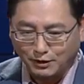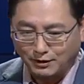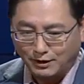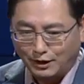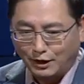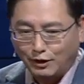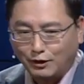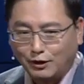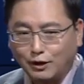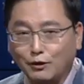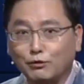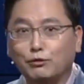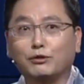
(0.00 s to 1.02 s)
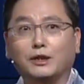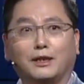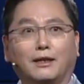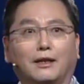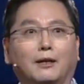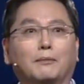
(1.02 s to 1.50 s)
always get
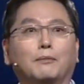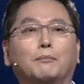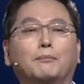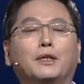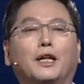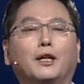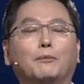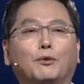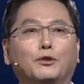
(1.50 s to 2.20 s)
to think about the